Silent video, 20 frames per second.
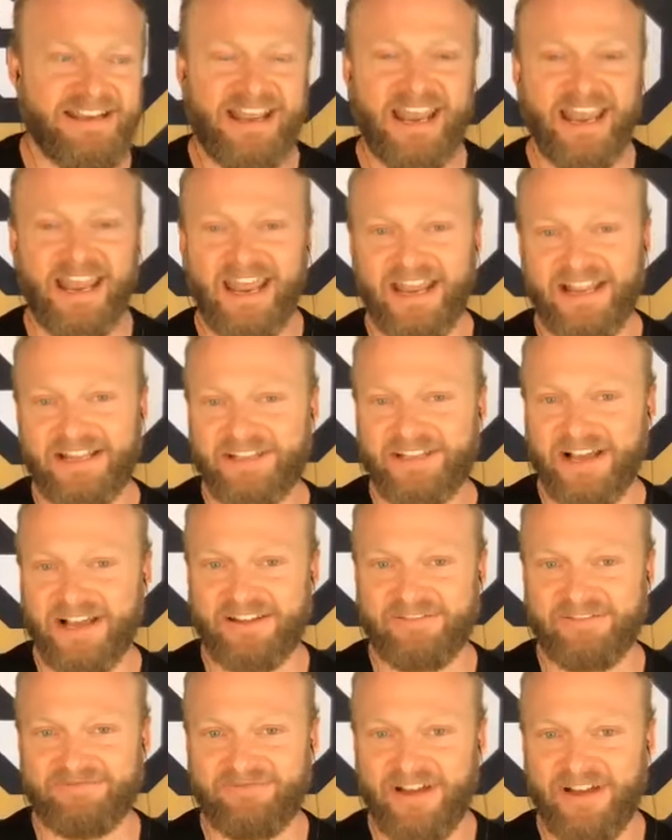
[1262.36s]

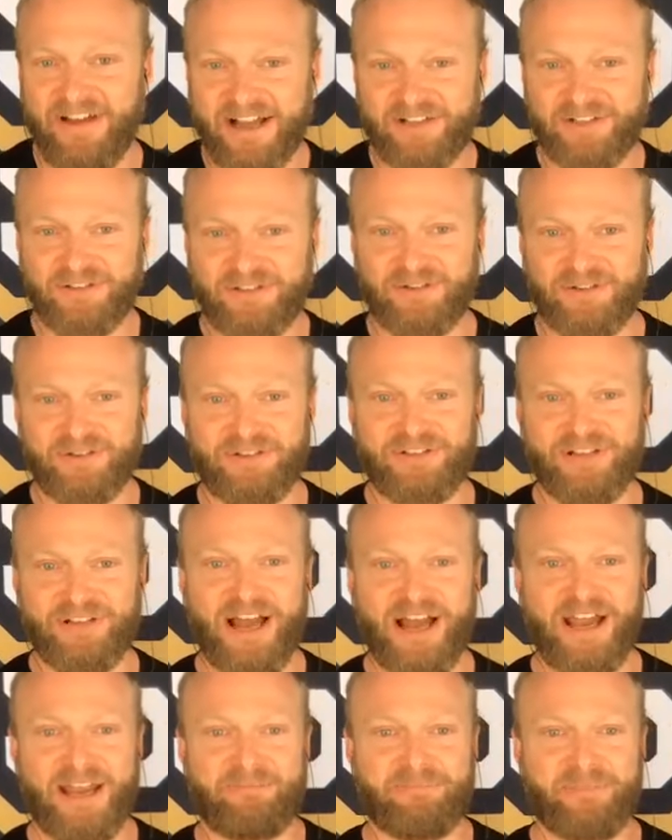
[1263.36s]
anti-vaxxer
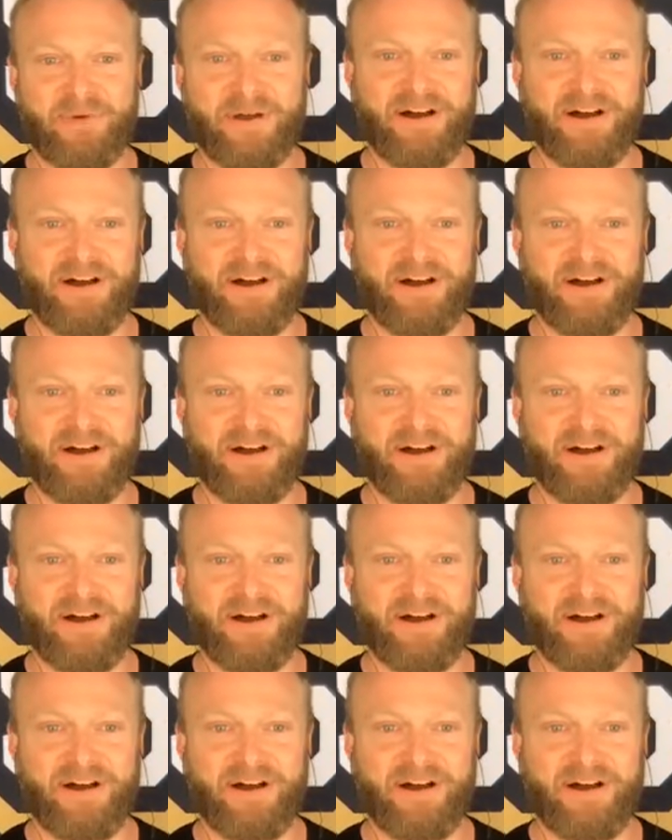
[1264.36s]
type